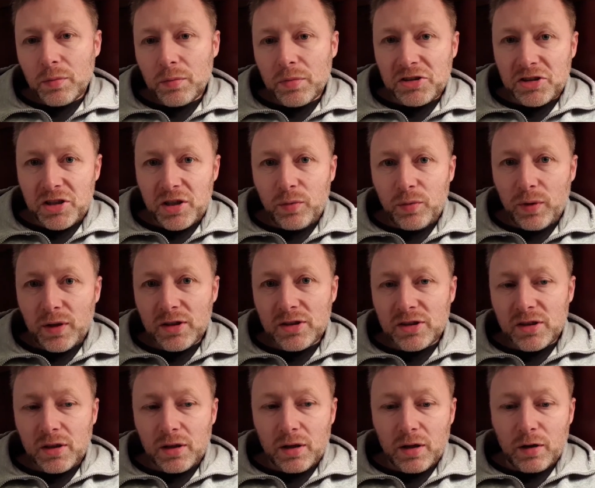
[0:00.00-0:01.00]
But see,
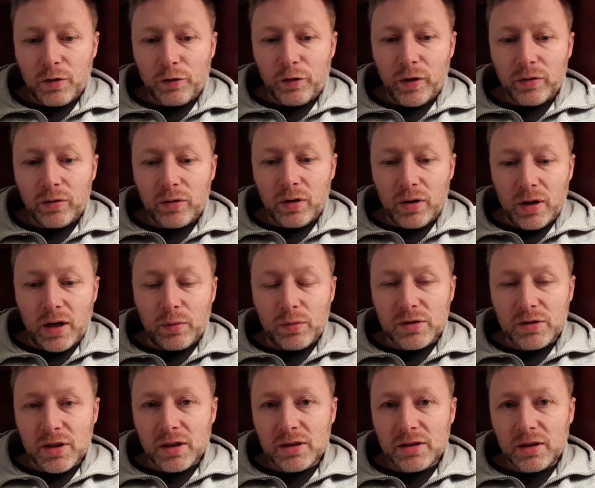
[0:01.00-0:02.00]
once I found out that
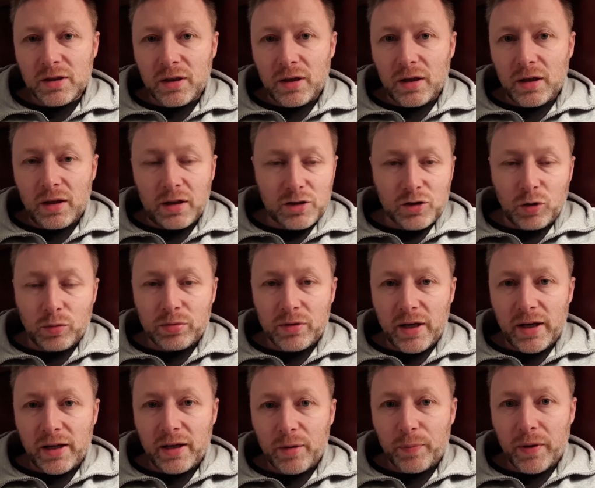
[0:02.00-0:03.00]
was actually that, I stopped
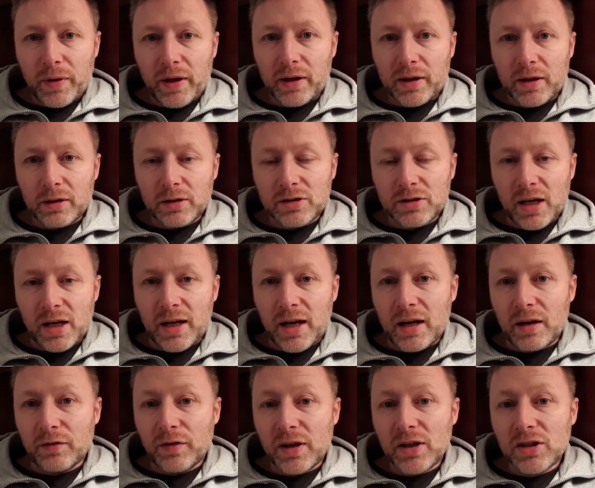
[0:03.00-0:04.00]
taking the painkillers and
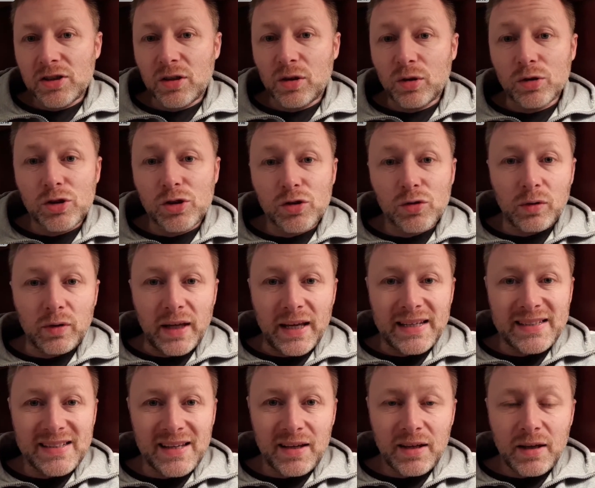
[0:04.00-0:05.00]
then eventually got so
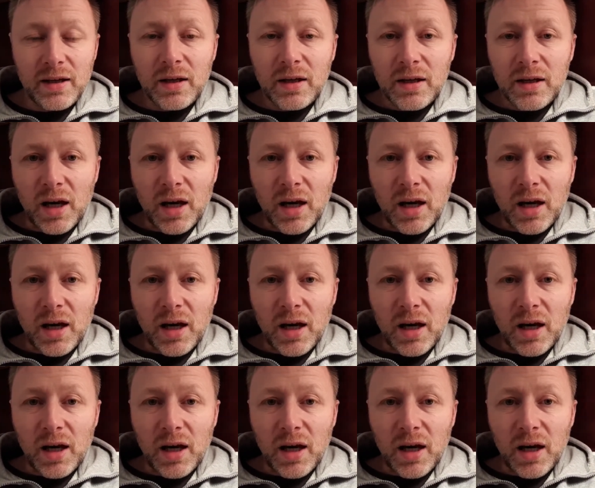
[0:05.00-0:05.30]
lazy,